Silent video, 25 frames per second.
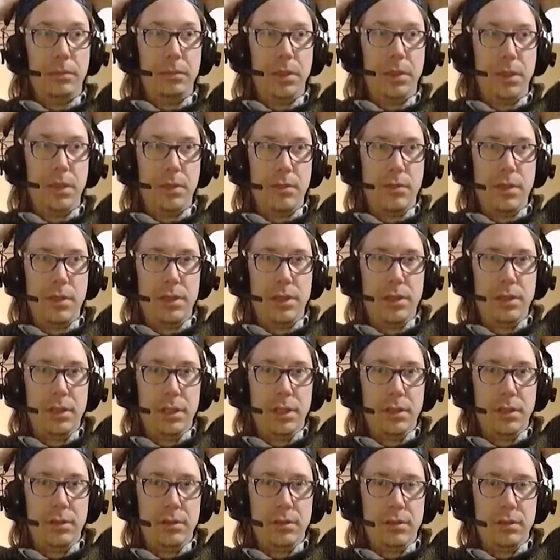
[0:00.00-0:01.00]
raising
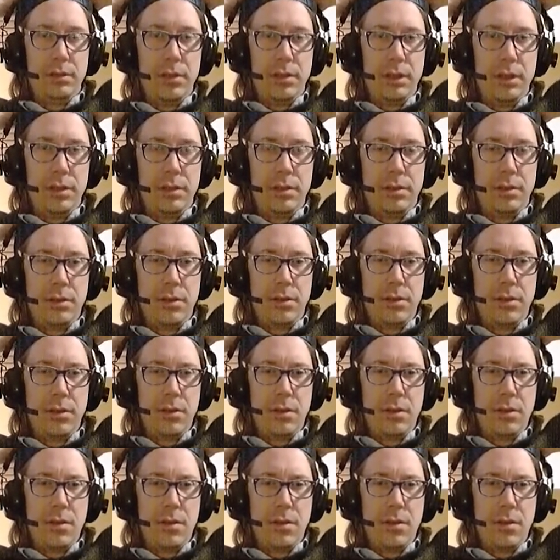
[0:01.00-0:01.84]
interest rates. So,